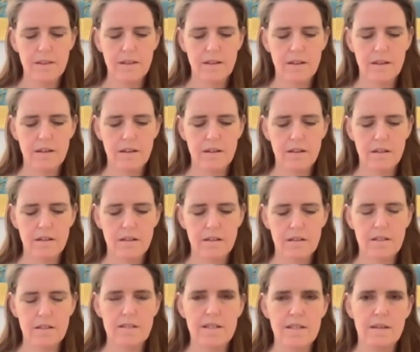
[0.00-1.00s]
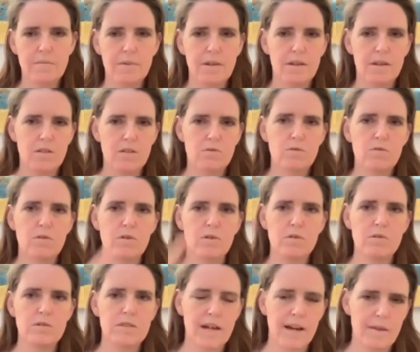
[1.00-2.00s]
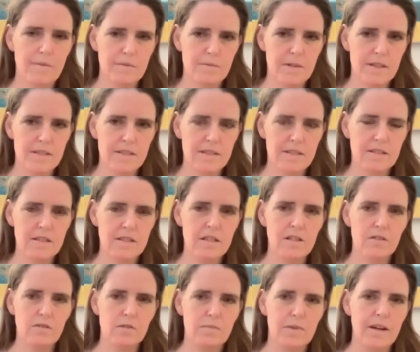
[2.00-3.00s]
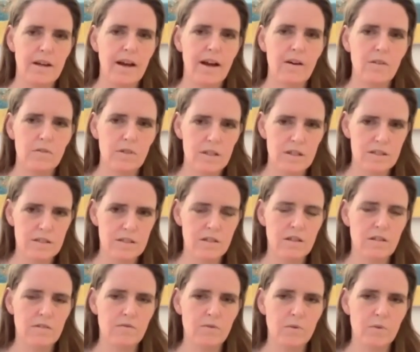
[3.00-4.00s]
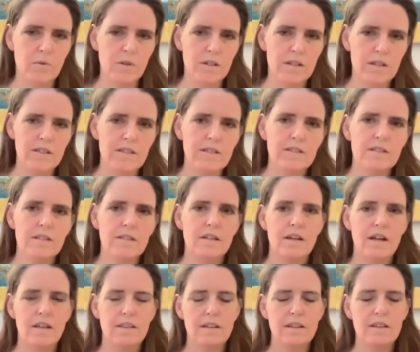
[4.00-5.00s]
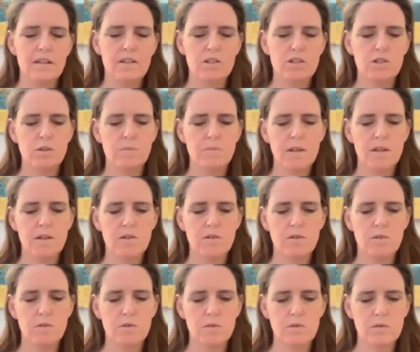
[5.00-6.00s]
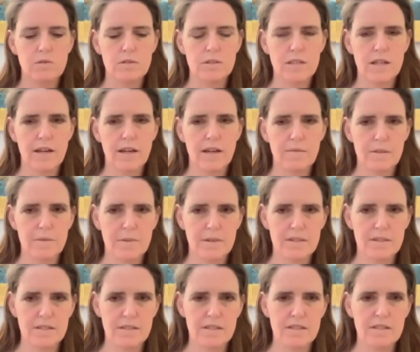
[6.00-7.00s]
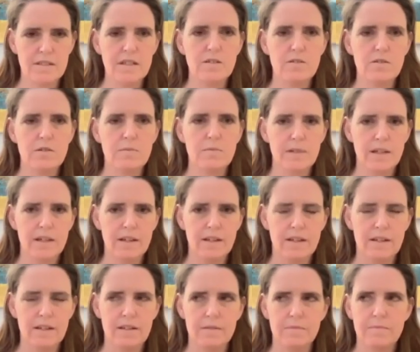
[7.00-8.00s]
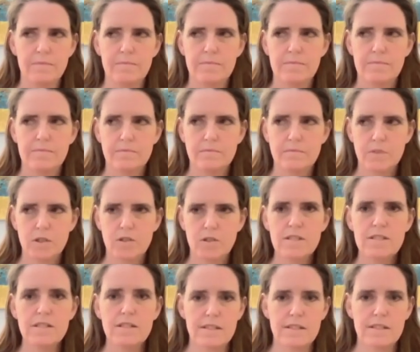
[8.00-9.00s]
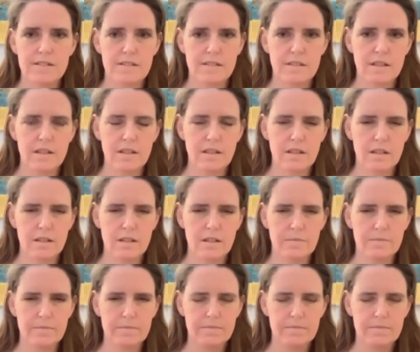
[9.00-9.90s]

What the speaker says: they take me through the whole time-space continuum and out into the void. And then they show me the whole time-space continuum like a chrysalis, like a